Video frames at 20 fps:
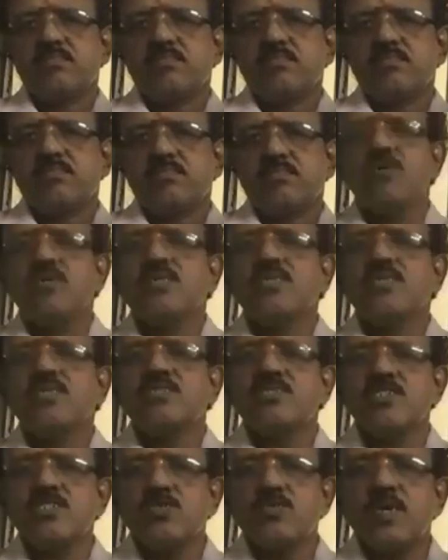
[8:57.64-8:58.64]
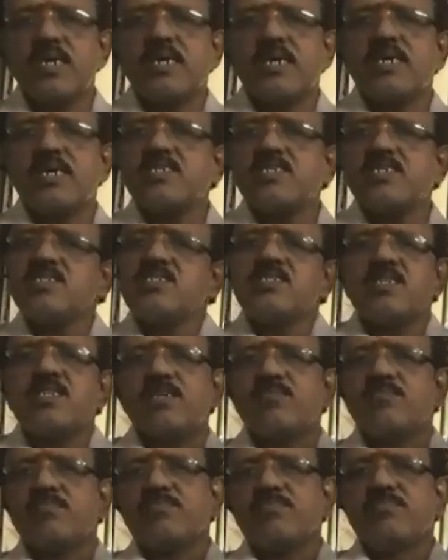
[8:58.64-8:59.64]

So this is work energy theory.